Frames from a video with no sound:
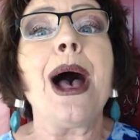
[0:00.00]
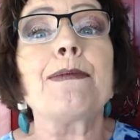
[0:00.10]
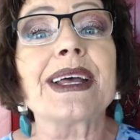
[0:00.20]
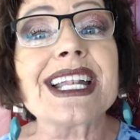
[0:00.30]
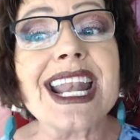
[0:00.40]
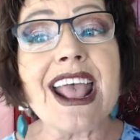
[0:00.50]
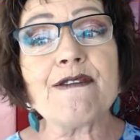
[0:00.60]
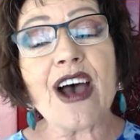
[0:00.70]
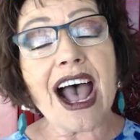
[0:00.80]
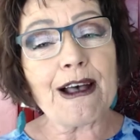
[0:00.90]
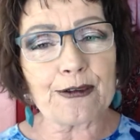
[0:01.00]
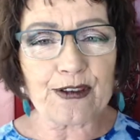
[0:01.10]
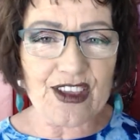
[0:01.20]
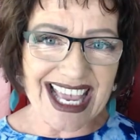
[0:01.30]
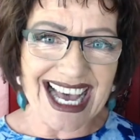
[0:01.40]
but never
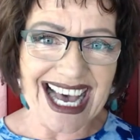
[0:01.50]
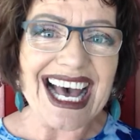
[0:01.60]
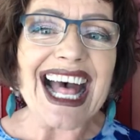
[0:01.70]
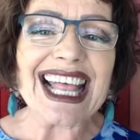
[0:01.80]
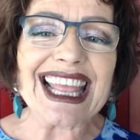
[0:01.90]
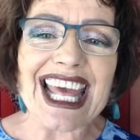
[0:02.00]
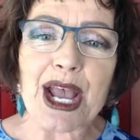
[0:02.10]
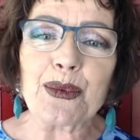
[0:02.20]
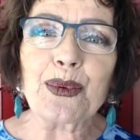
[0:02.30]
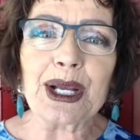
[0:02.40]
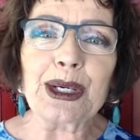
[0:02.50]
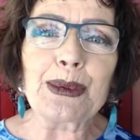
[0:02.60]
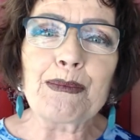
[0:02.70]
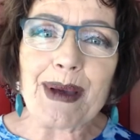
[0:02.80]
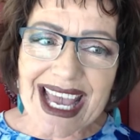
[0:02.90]
fear, there will
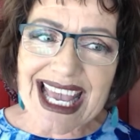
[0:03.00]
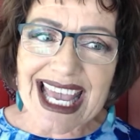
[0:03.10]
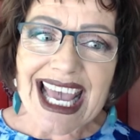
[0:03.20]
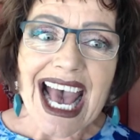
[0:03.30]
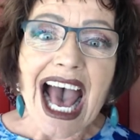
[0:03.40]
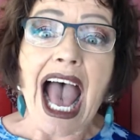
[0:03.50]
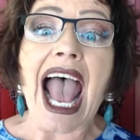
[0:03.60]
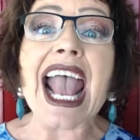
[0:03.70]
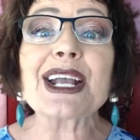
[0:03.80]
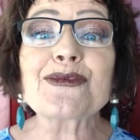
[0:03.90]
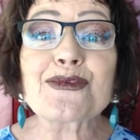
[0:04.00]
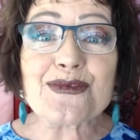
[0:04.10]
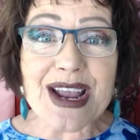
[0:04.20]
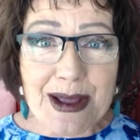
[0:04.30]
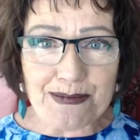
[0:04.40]
be a
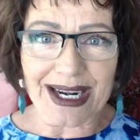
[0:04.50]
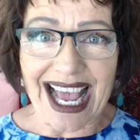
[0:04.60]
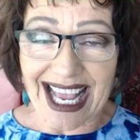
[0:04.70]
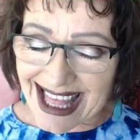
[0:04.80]
replay.